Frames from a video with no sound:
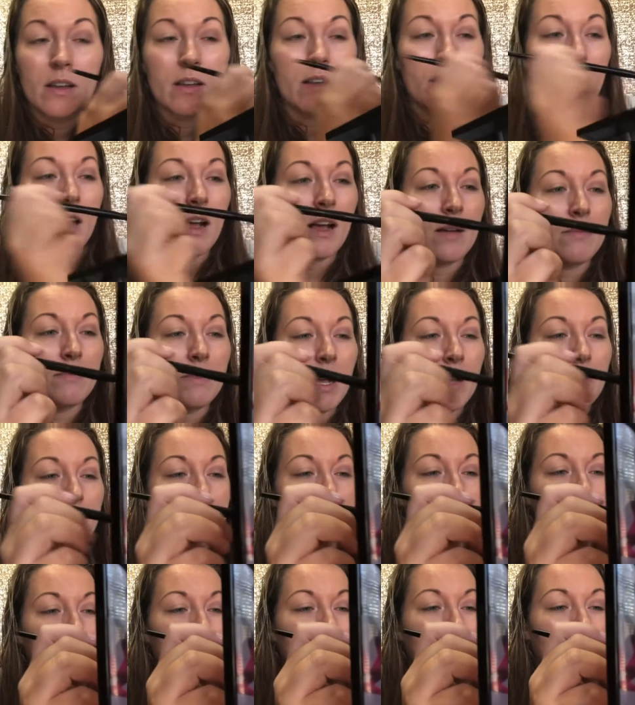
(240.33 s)
I'm
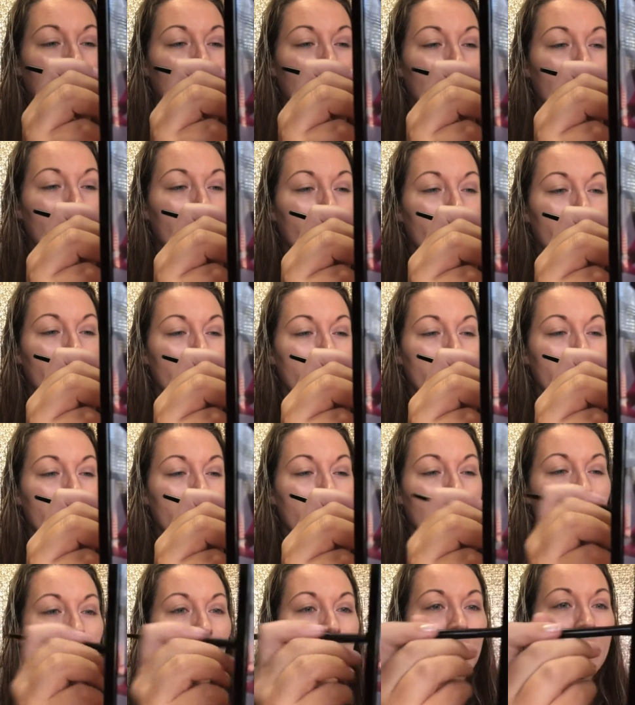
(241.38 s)
using Chroma
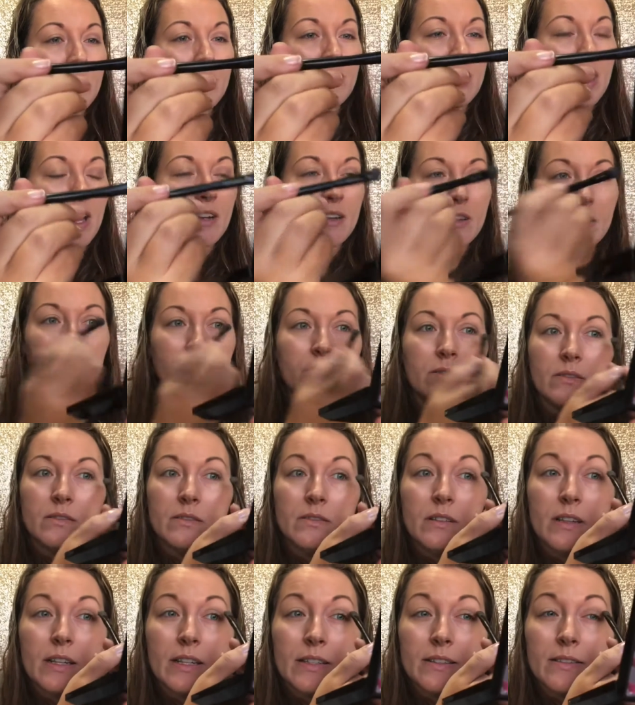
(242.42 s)
Fusion eyeshadow.
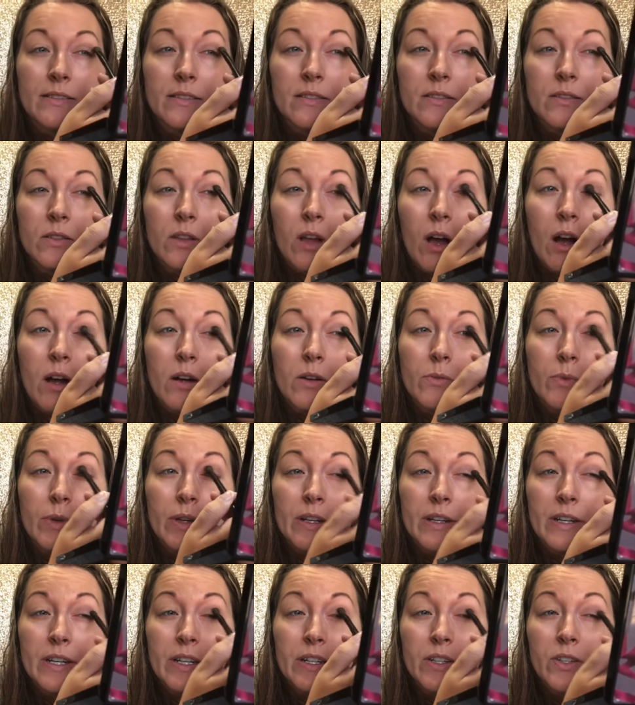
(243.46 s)
It's long
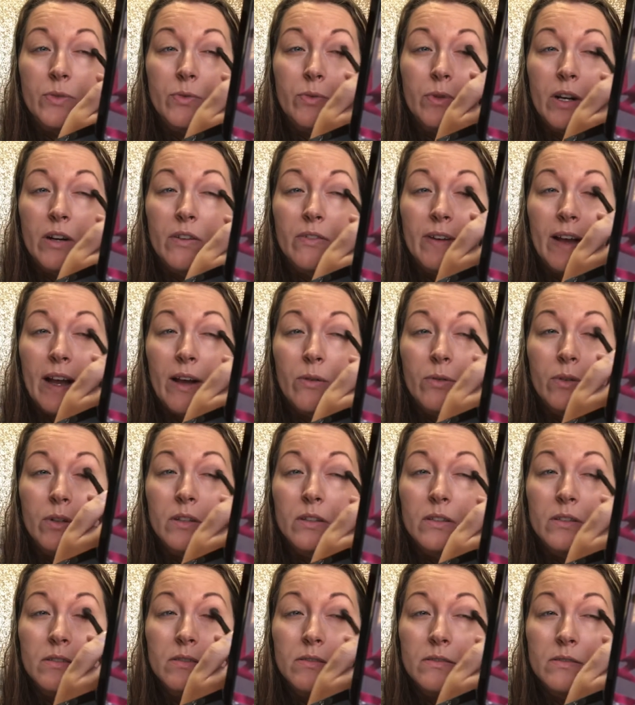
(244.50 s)
wearing,
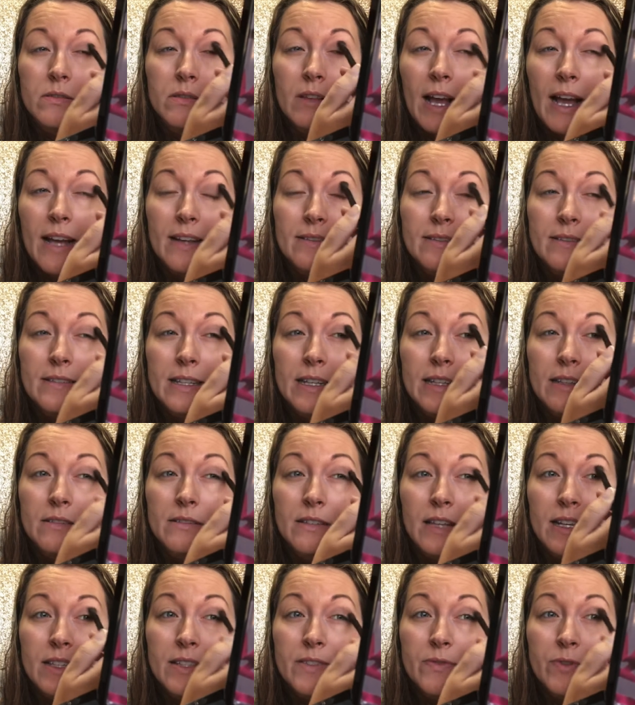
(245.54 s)
12-hour lasting,
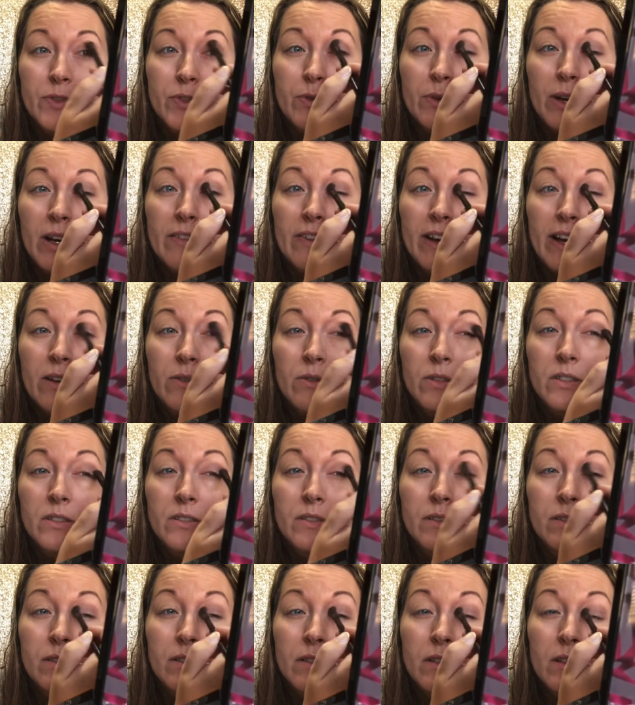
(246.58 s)
lasts for 12
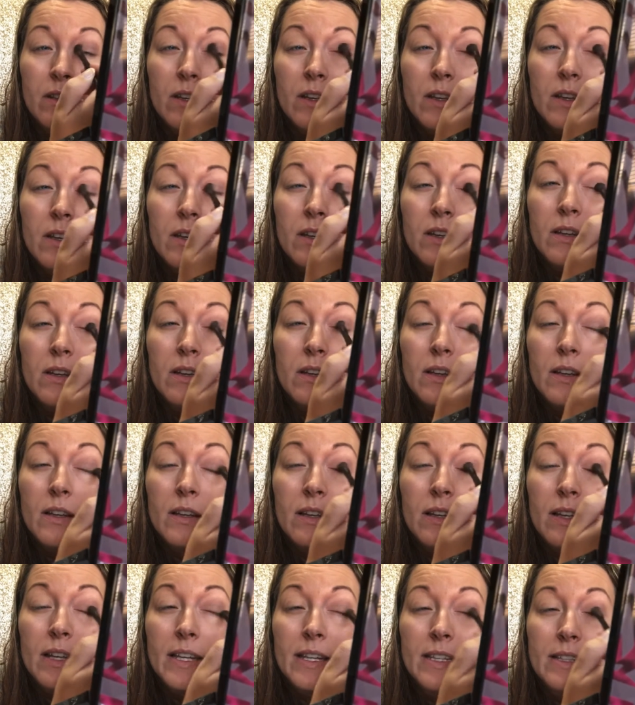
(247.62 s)
hours.
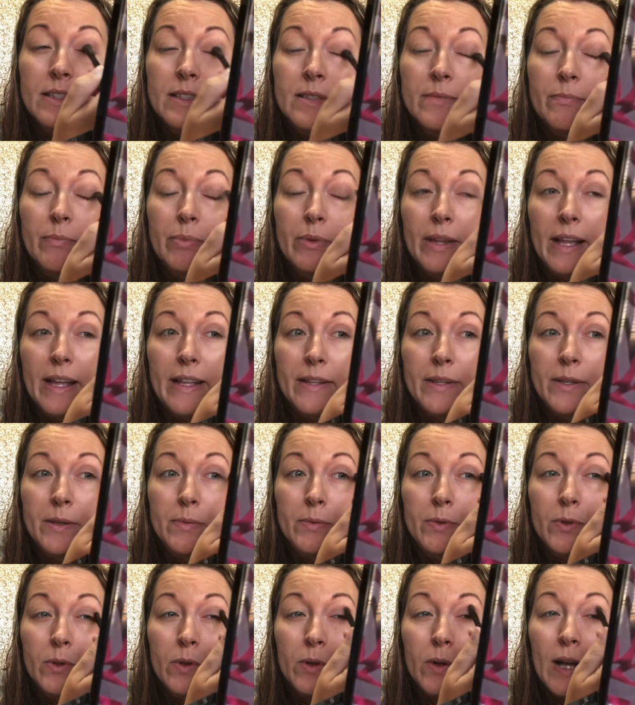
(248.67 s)
It's
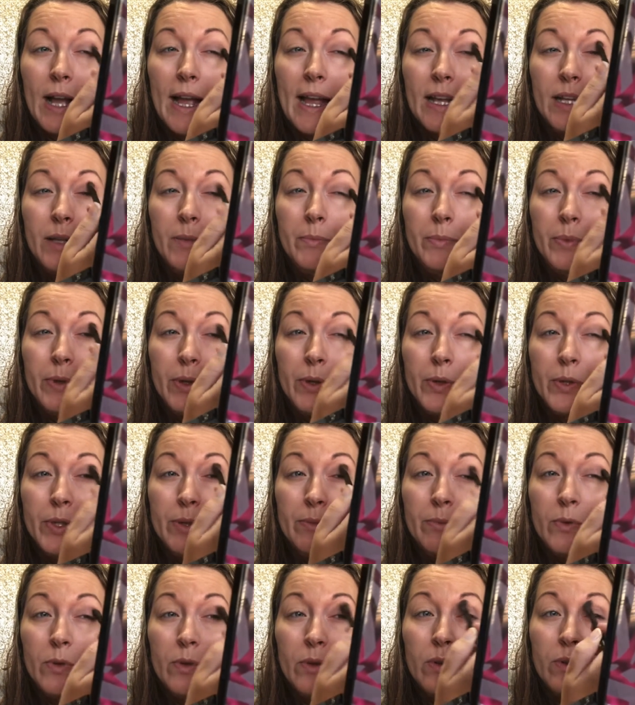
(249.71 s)
blendable and
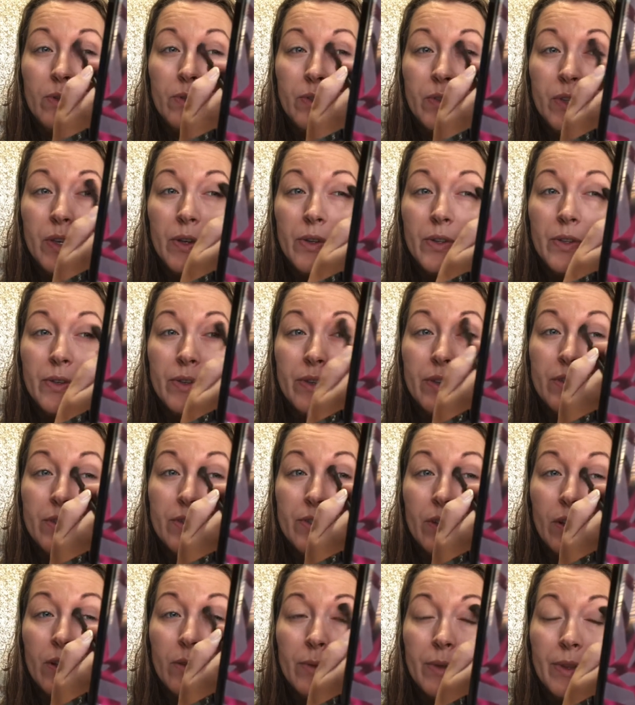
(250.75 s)
buildable, so you can
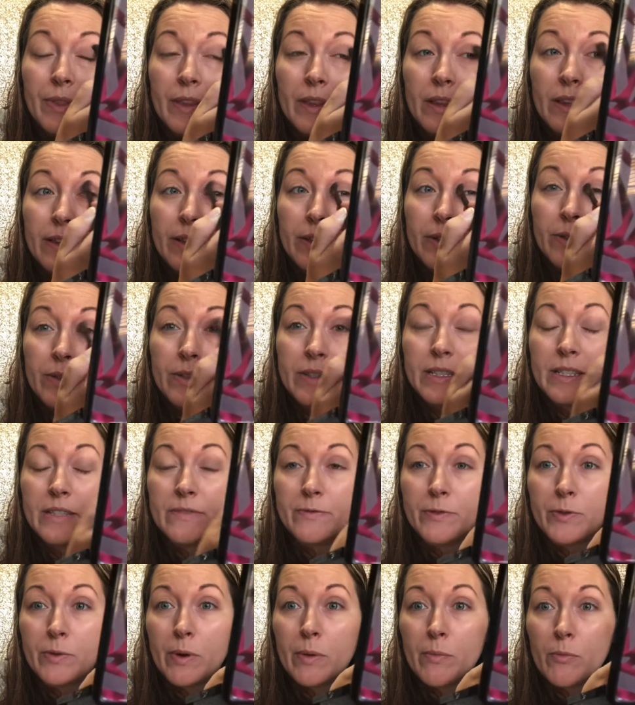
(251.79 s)
start with a little, and if
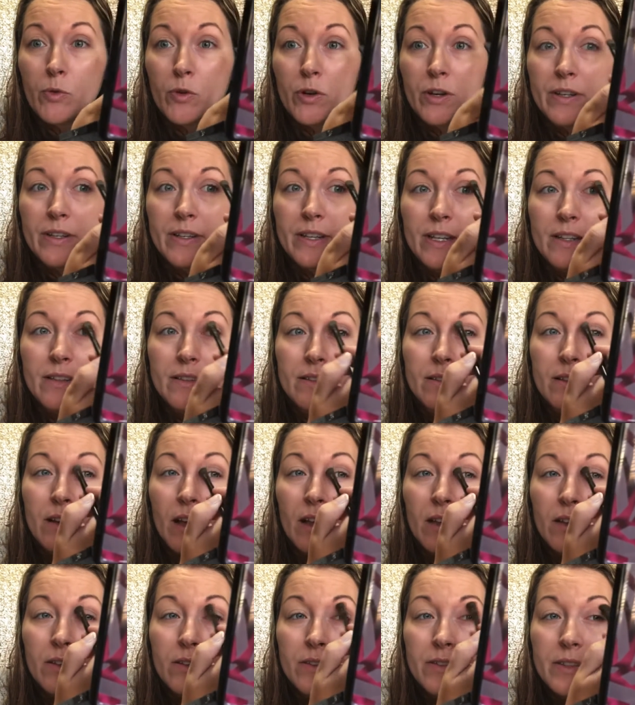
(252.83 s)
you want more intense
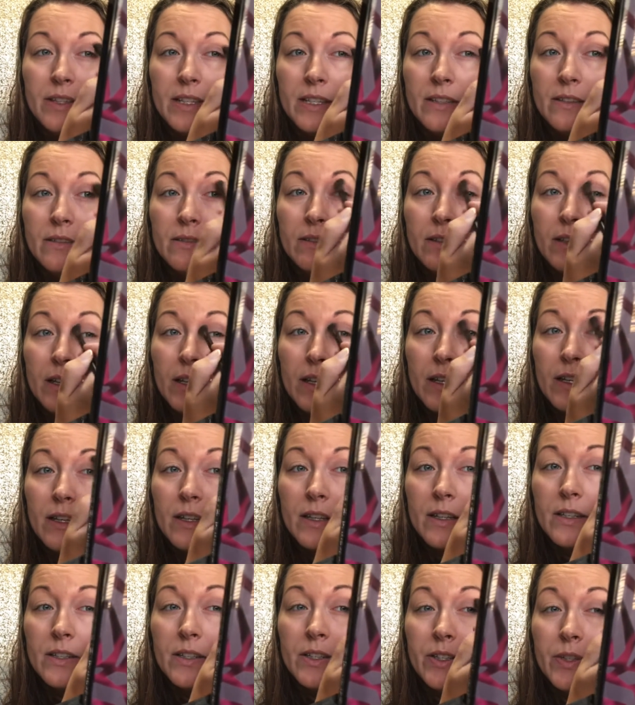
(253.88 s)
color, then
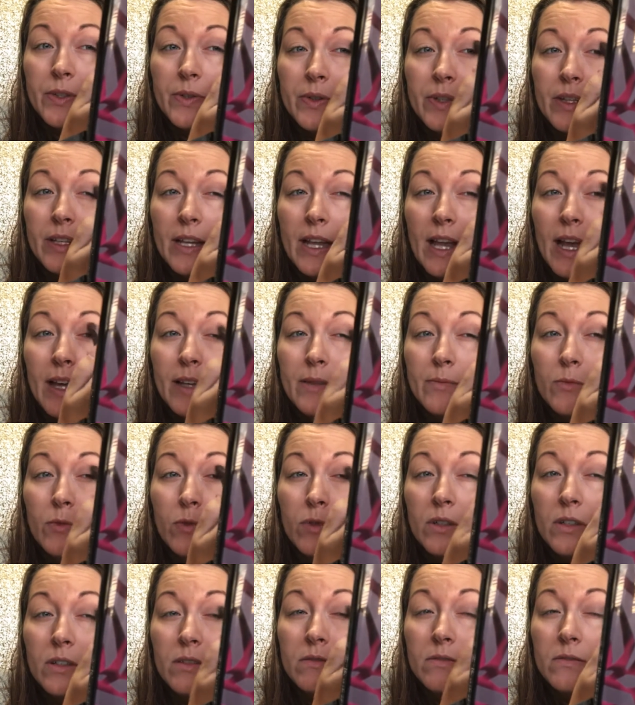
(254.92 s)
you can add more.